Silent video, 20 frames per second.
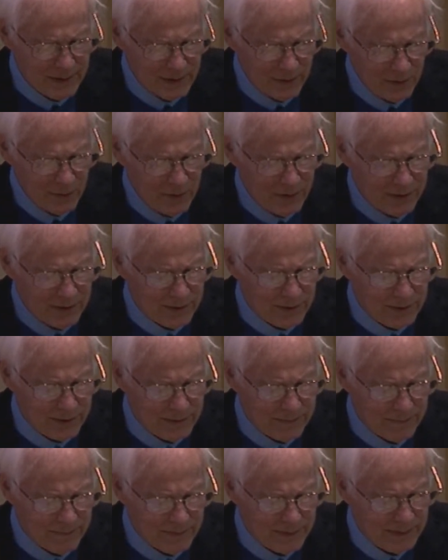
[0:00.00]
wander,
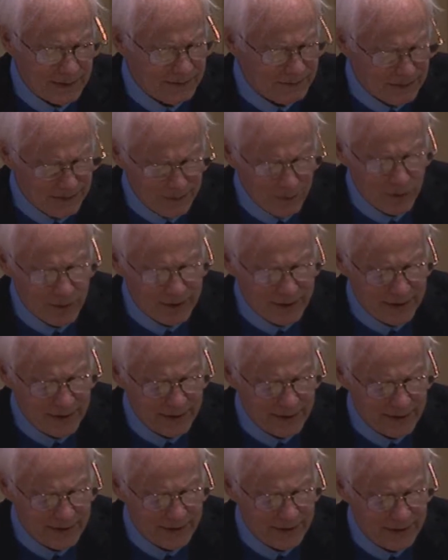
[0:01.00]
every working
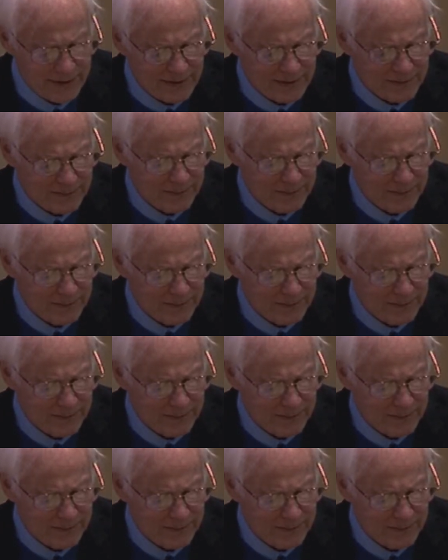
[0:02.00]
day that is,